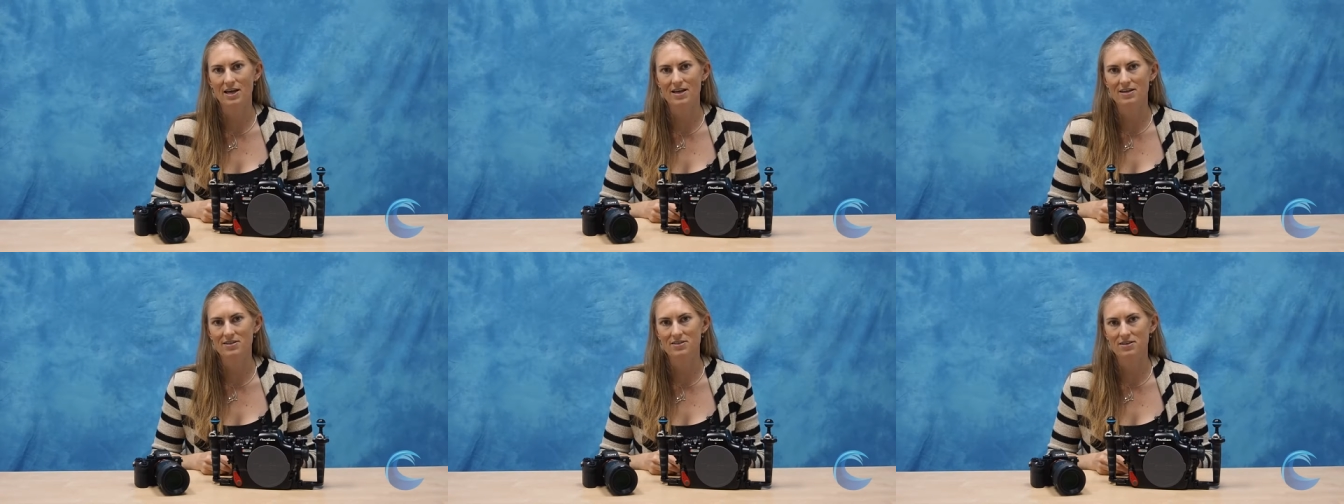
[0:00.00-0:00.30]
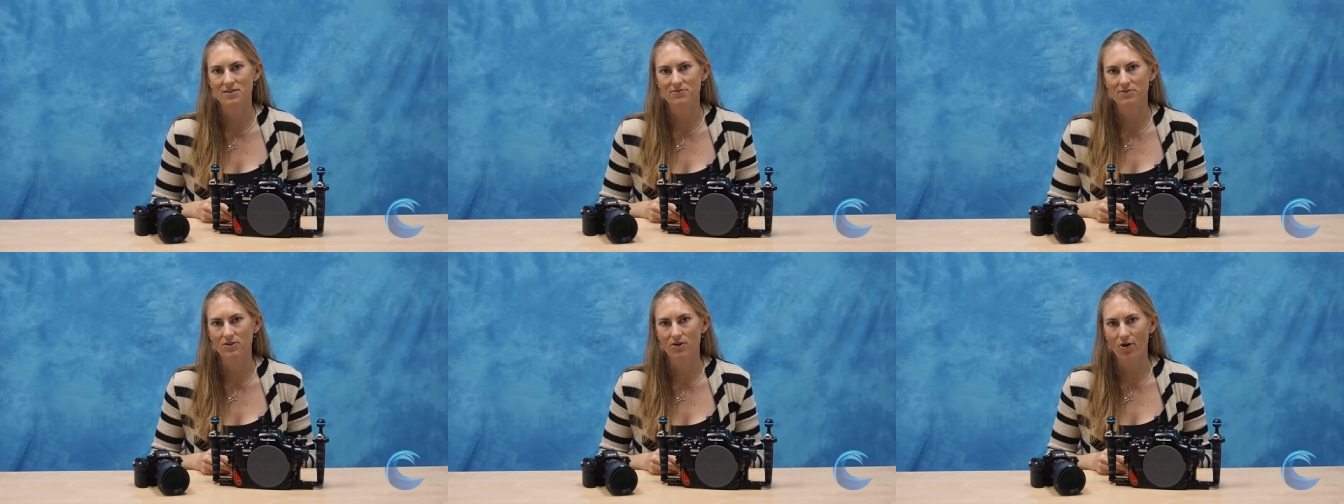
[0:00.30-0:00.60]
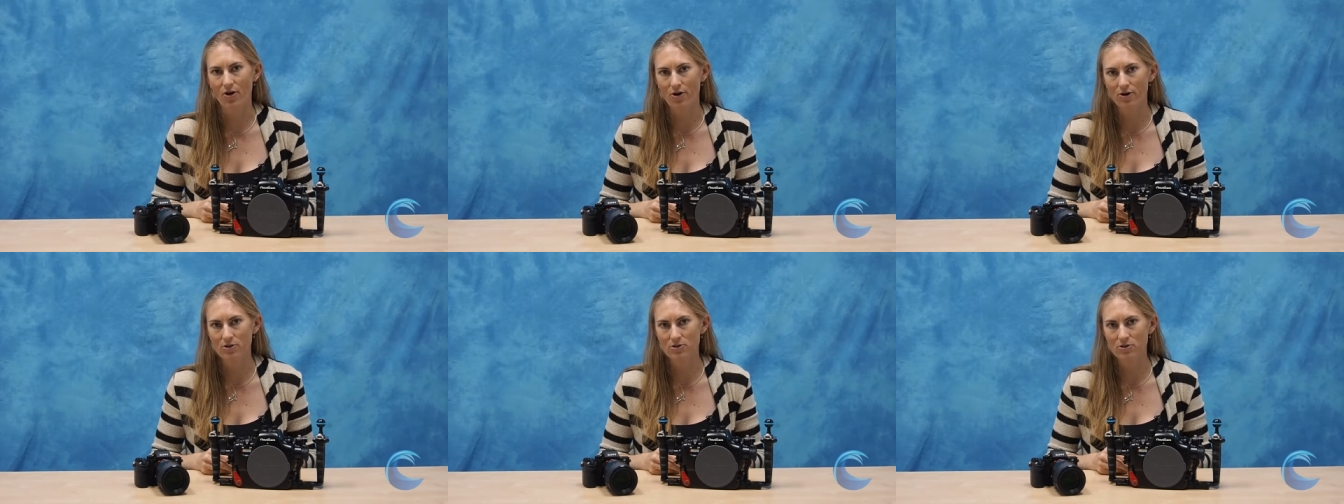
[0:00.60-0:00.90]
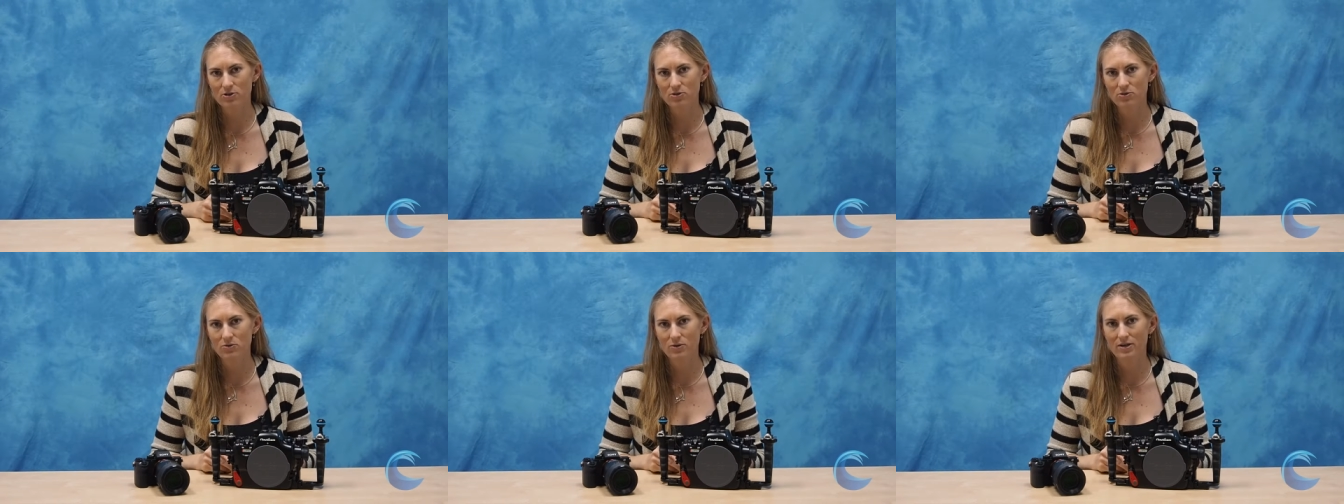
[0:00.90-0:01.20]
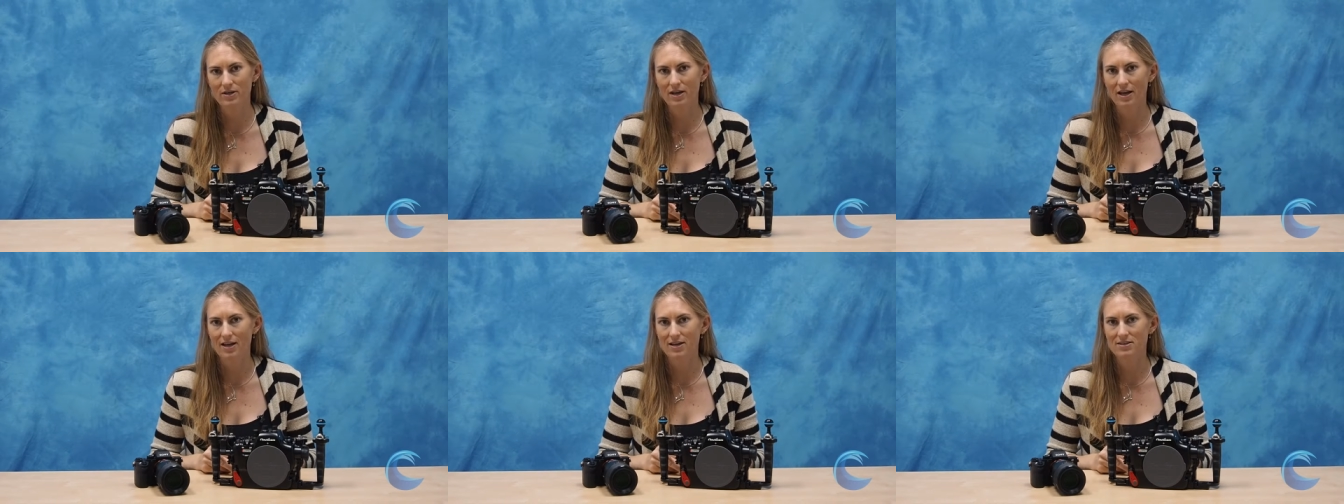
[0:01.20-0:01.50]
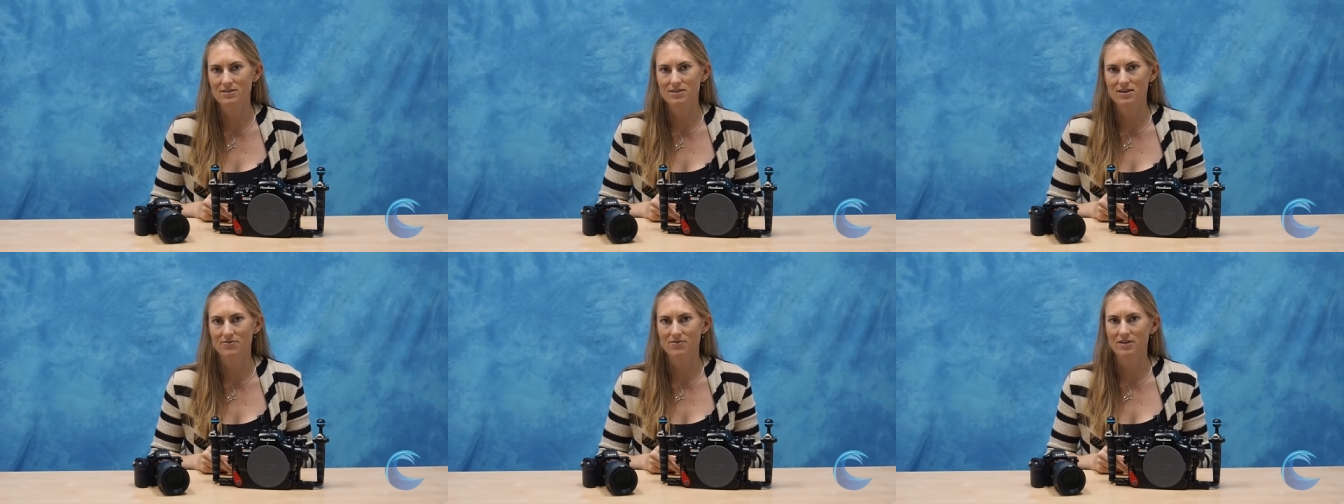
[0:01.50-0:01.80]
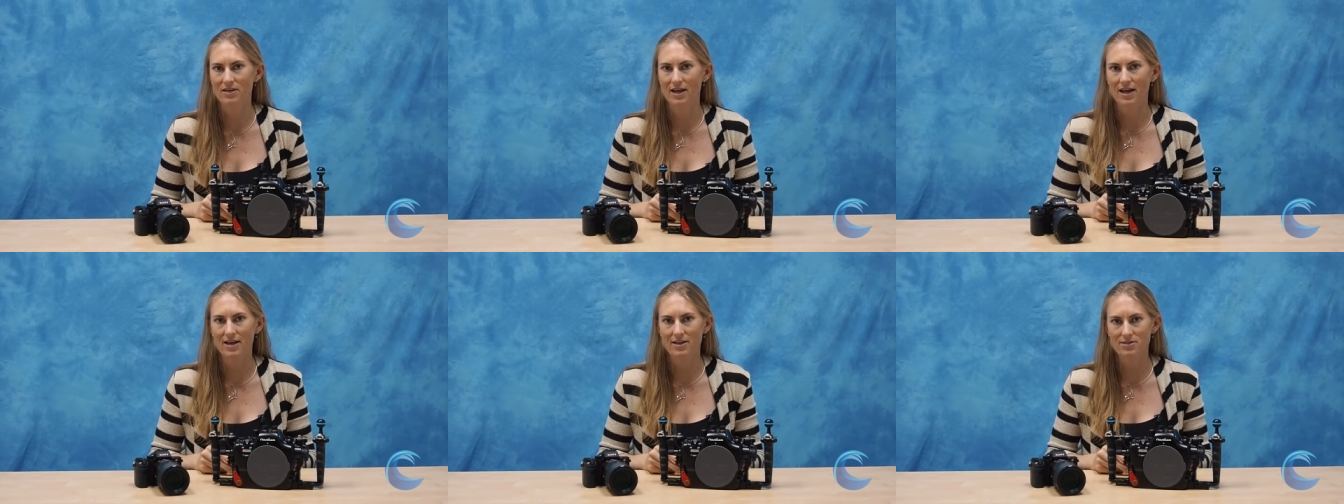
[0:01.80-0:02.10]
A7R II and
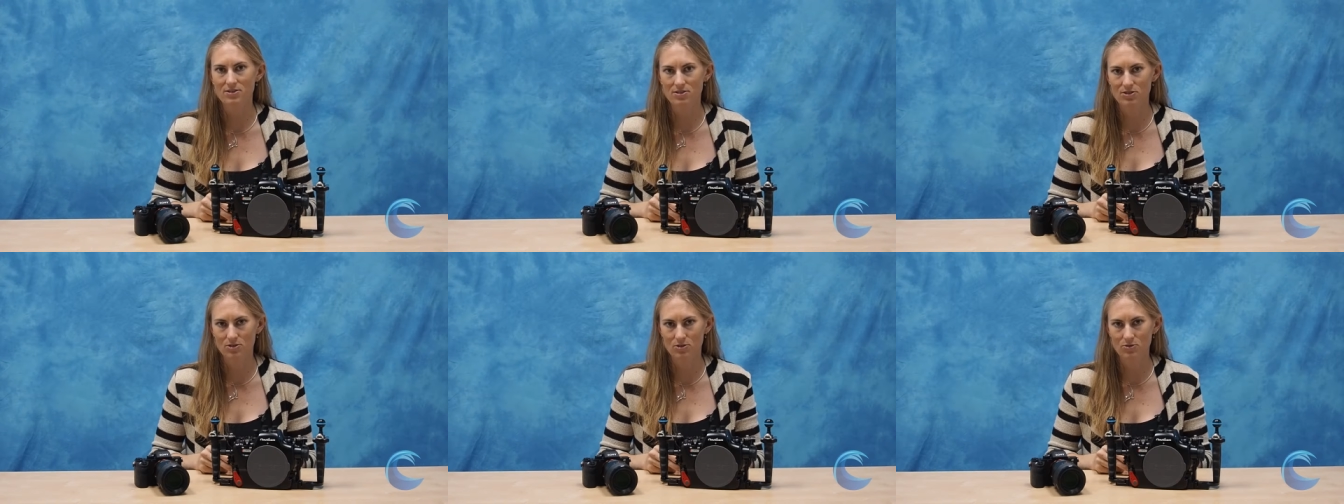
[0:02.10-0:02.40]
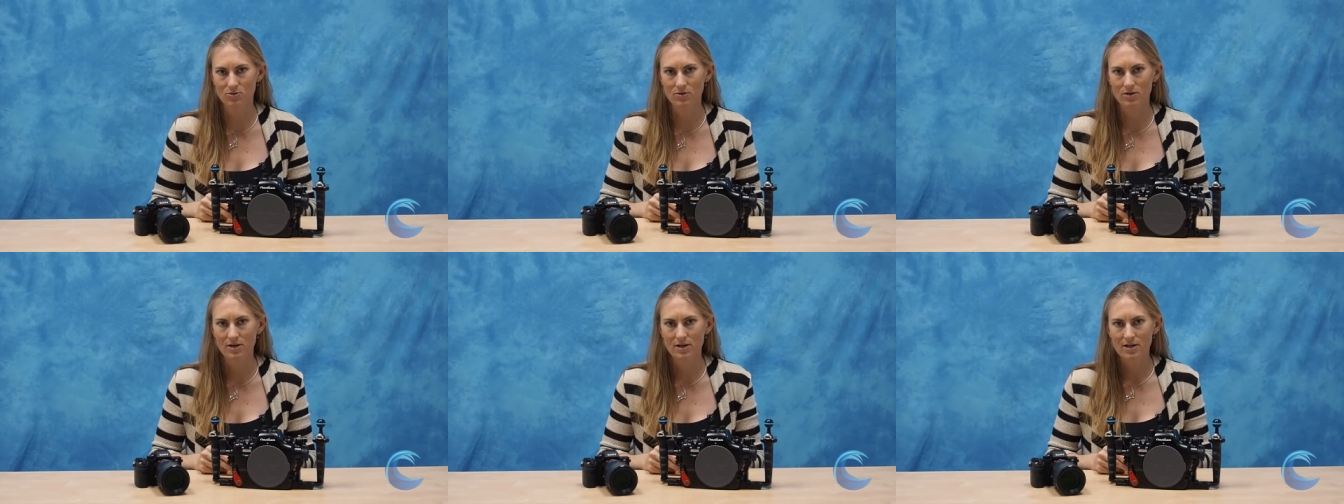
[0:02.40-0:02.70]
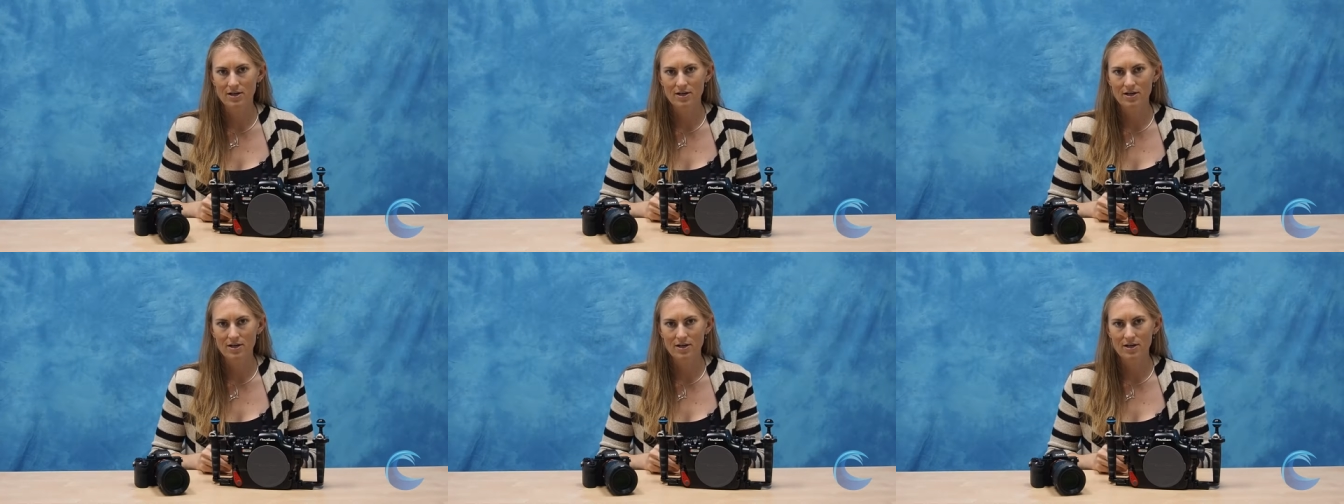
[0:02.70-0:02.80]
A7S II.